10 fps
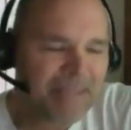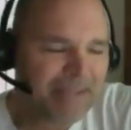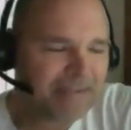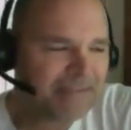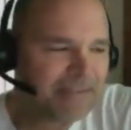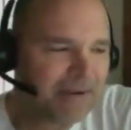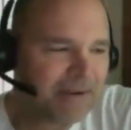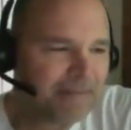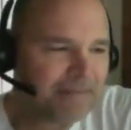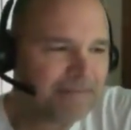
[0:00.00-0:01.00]
And,
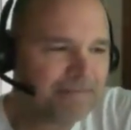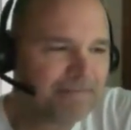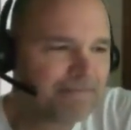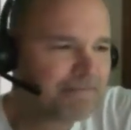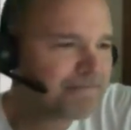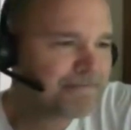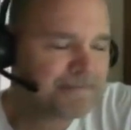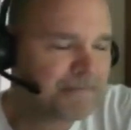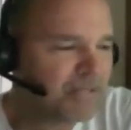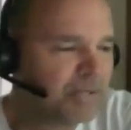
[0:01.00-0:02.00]
um,
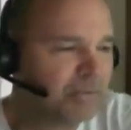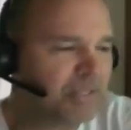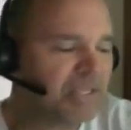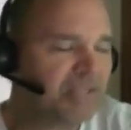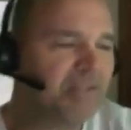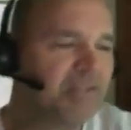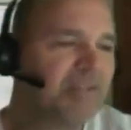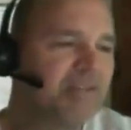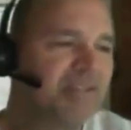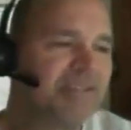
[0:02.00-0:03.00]
you know it's it
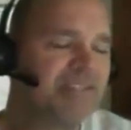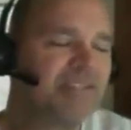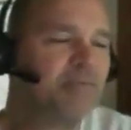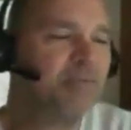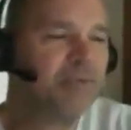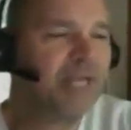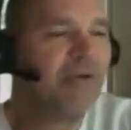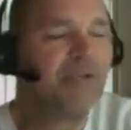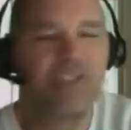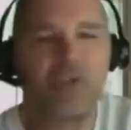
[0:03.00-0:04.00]
that this is the
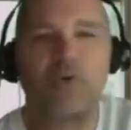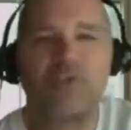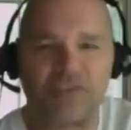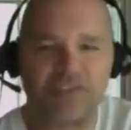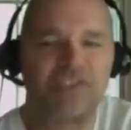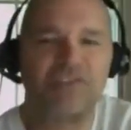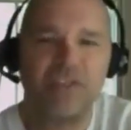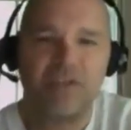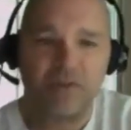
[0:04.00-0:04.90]
reality's goal is to just